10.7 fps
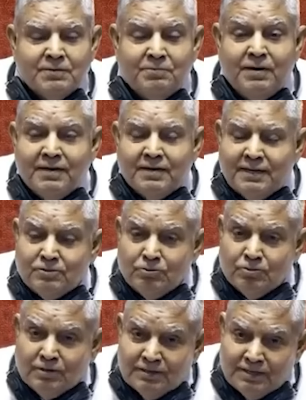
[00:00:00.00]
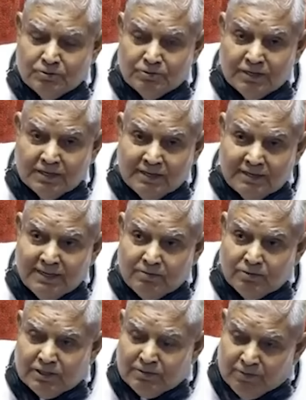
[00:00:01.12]
Mallikarjun Kharge
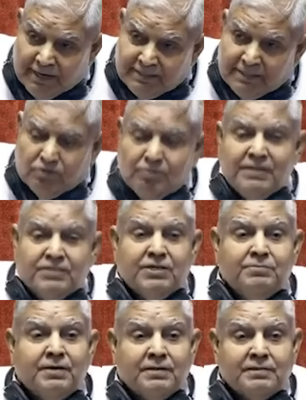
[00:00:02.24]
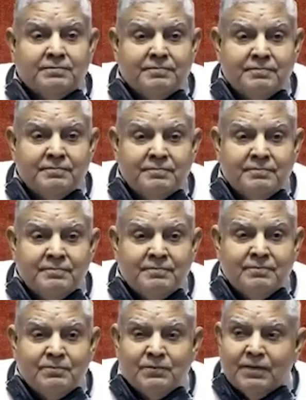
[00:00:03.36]
was invited to my chamber
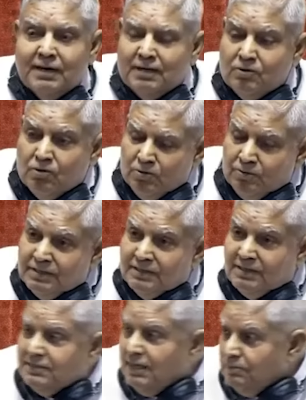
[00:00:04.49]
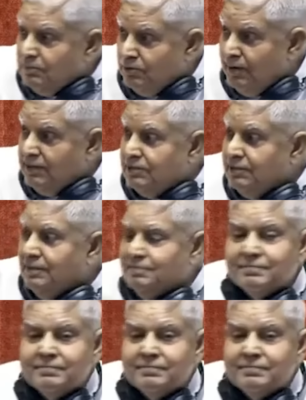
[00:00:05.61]
along with Ghanshyam Tiwari ji.